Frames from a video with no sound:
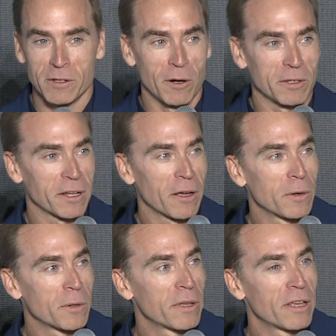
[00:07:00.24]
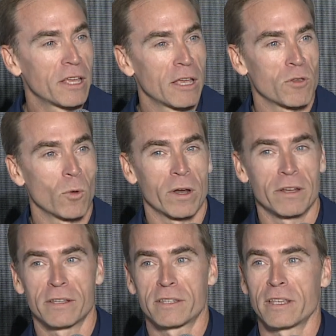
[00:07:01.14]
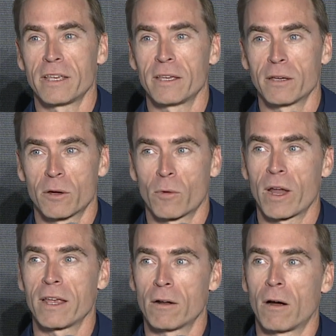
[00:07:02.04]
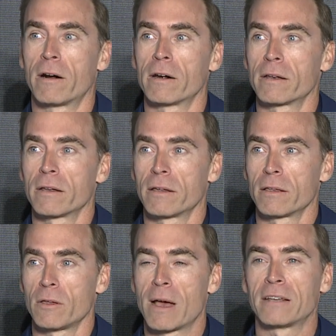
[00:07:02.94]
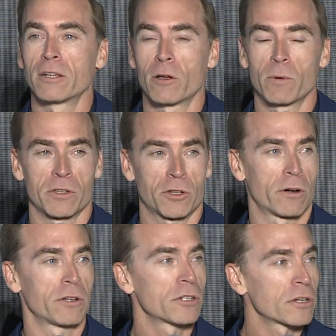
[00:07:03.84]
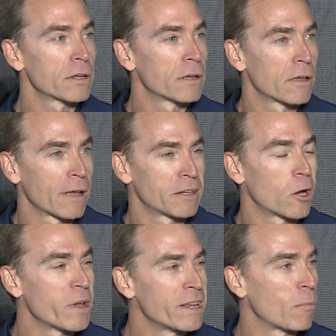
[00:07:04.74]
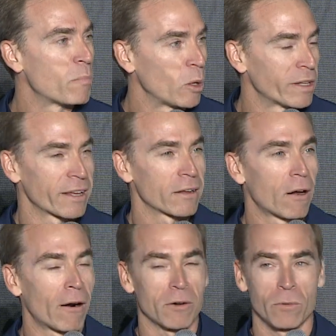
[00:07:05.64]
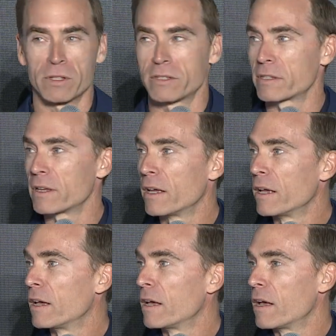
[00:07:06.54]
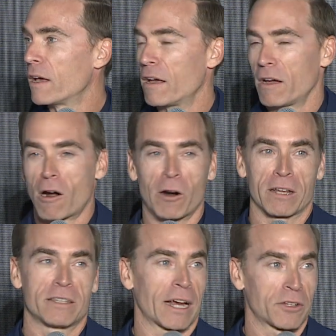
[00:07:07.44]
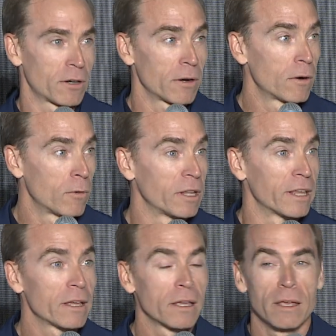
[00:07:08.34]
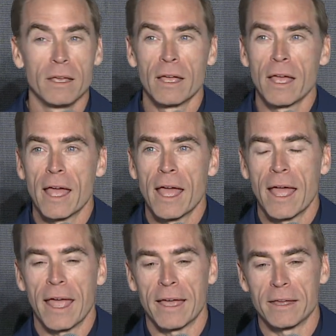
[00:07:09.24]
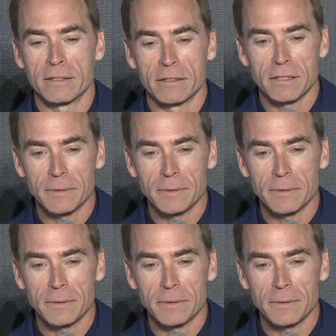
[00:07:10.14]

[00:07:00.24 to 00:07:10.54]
years ago, if you wanted to see great art, you had to go to a church. You had to go into a building. Art was architecture, really. And